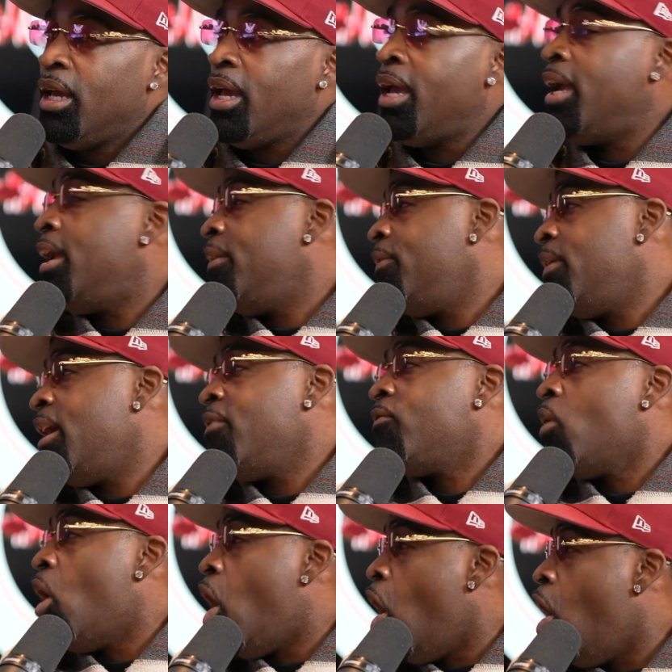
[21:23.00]
And they've
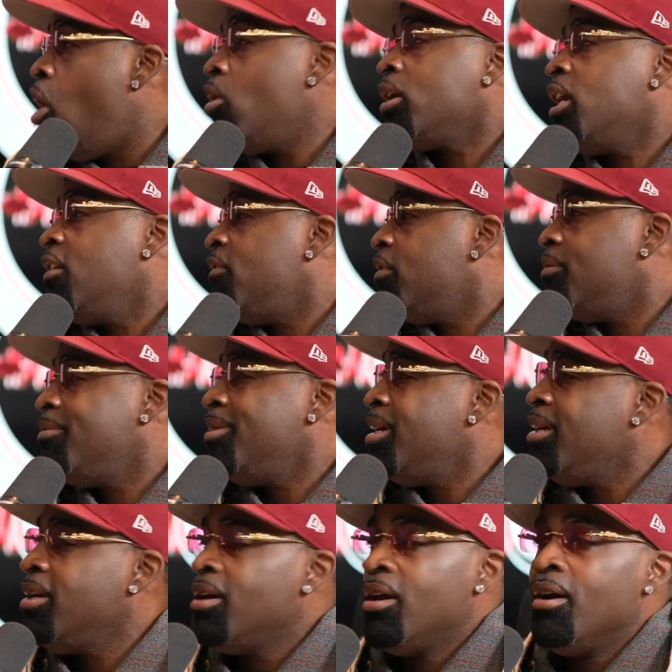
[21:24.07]
all given
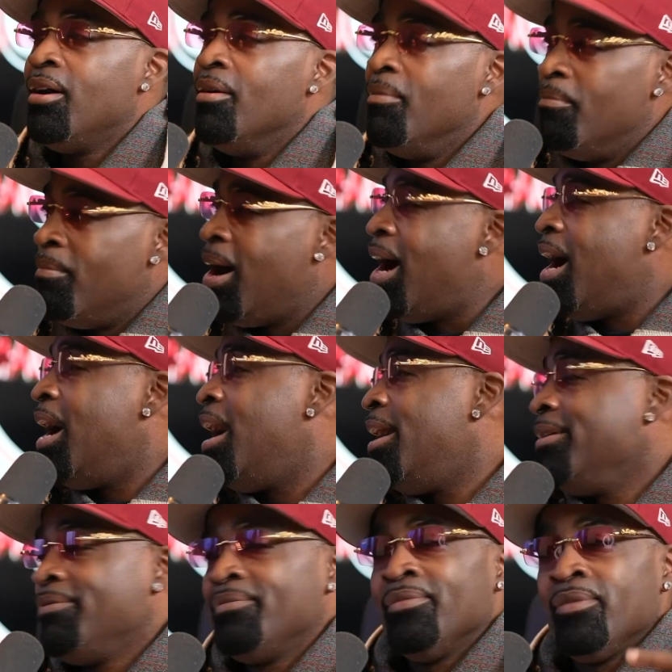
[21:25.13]
me
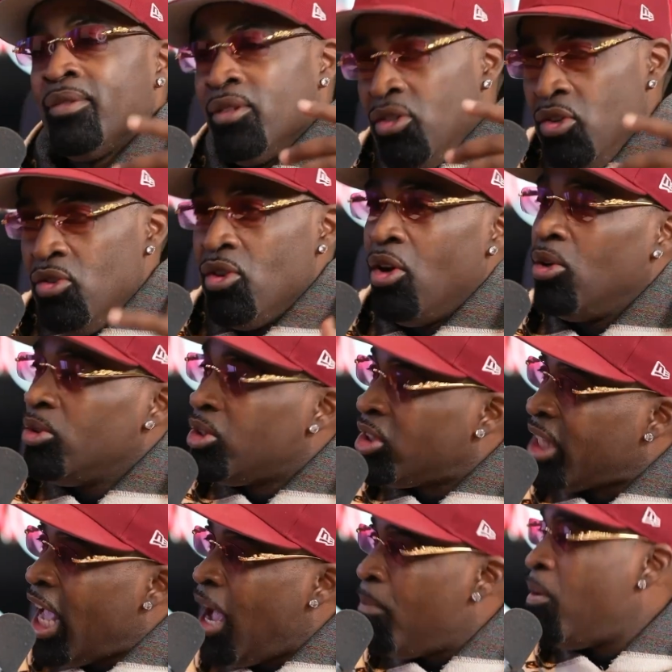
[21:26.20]
my,
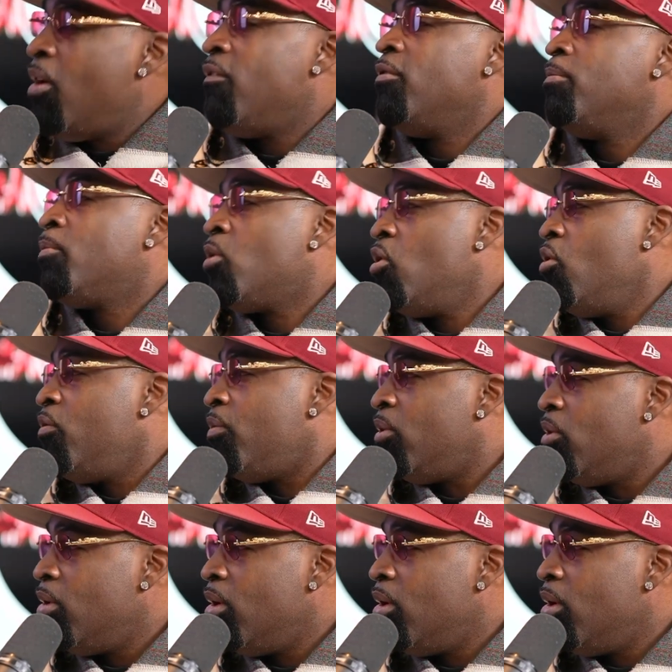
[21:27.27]
stamp of approval.